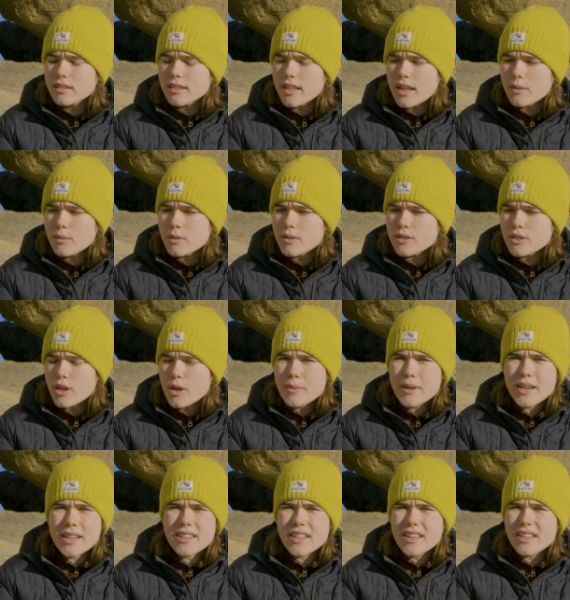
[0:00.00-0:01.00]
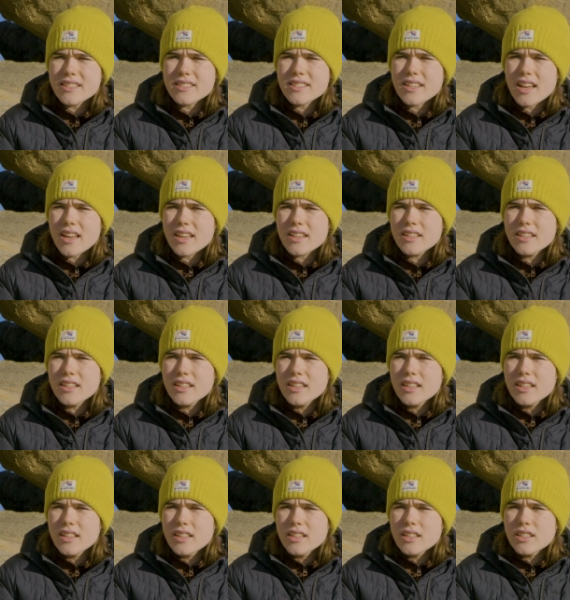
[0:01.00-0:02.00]
there were so many things that
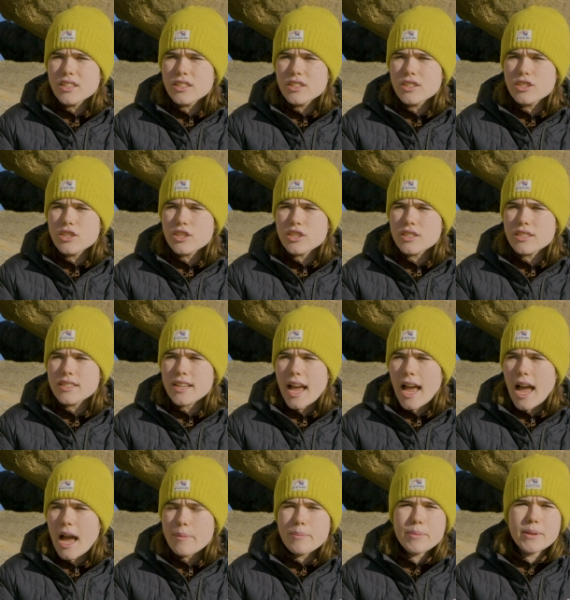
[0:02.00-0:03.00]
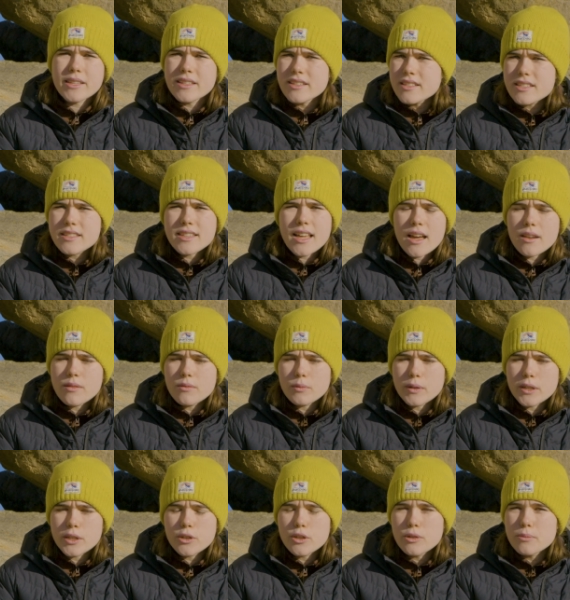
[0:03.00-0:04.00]
just happened that
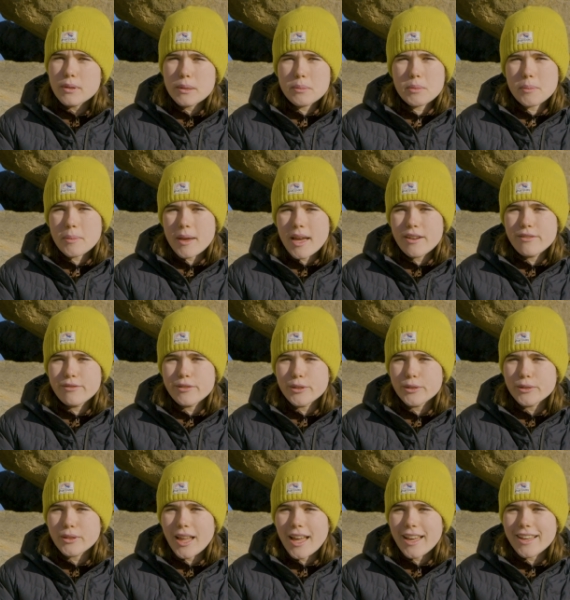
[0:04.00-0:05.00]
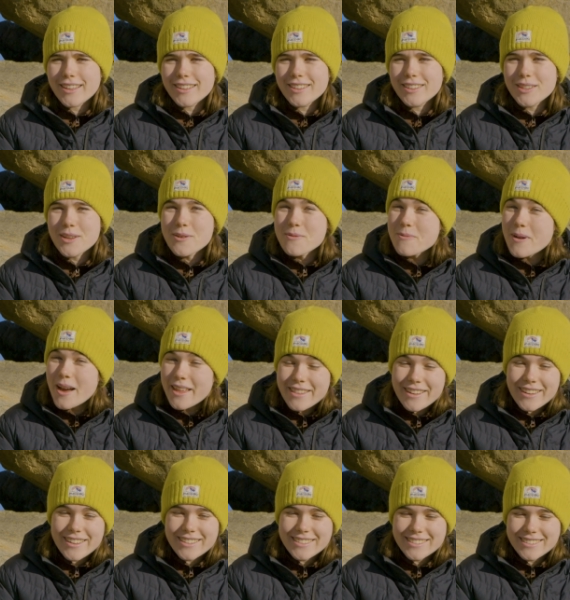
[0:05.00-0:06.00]
we couldn't be prepared for, like the
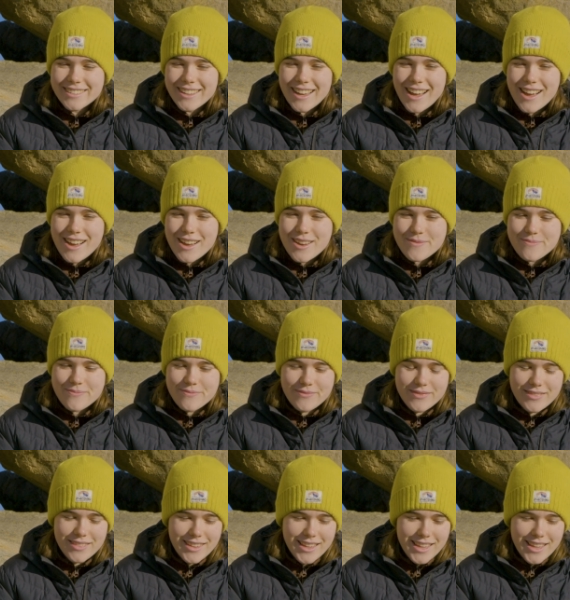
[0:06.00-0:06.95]
weather. Um,